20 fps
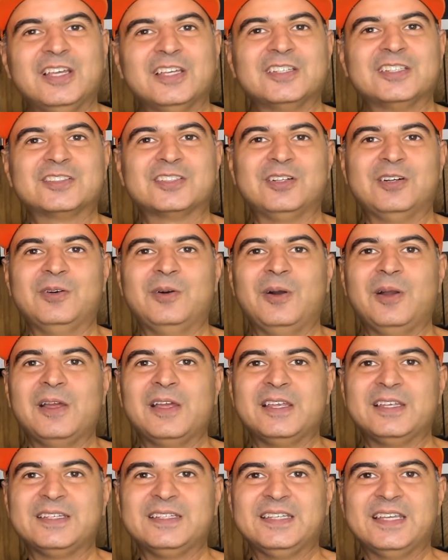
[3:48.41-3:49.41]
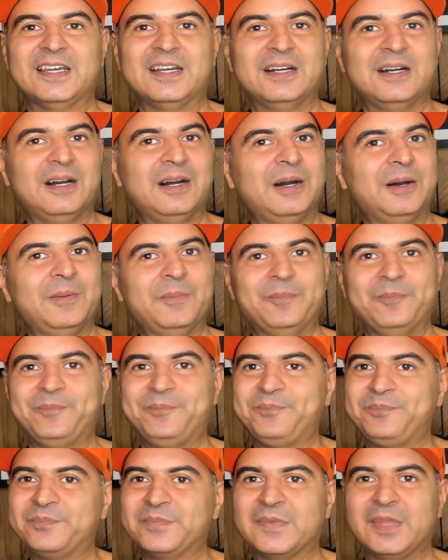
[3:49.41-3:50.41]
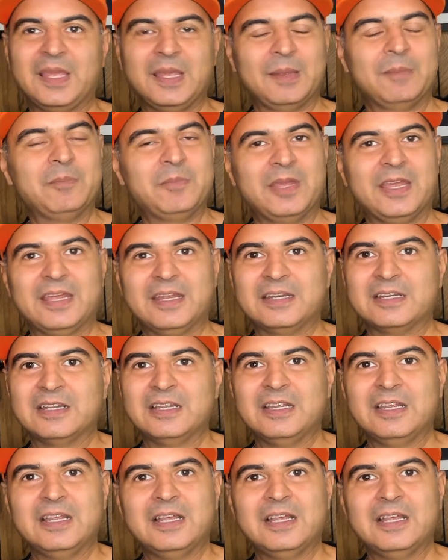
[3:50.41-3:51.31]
So yeah, man.